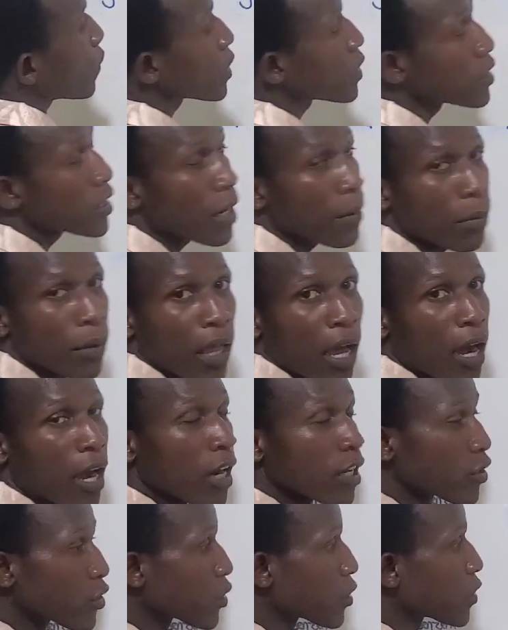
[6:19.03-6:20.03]
for example, the
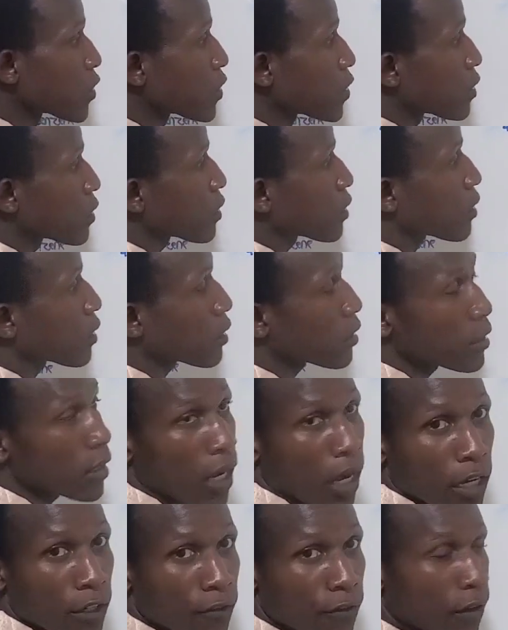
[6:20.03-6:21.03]
azoles,
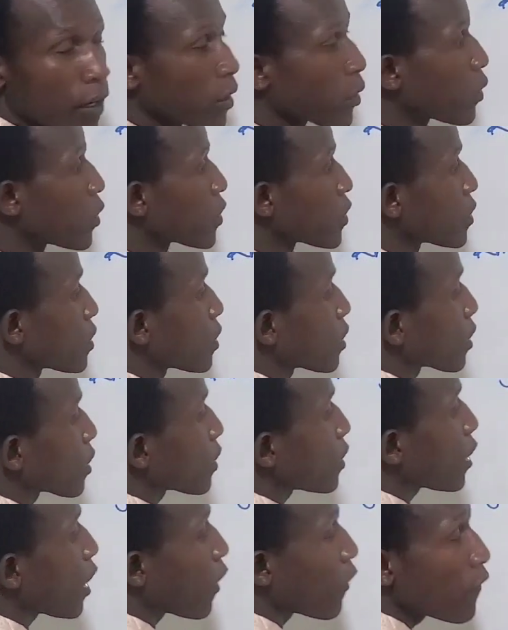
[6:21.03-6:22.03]
the antifungals,
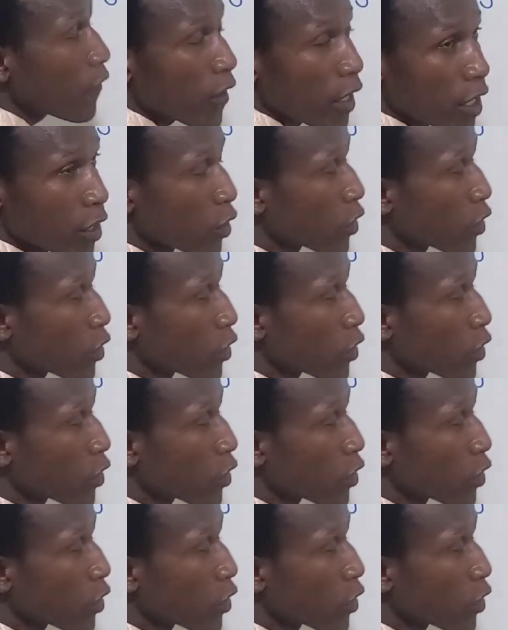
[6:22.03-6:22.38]
they have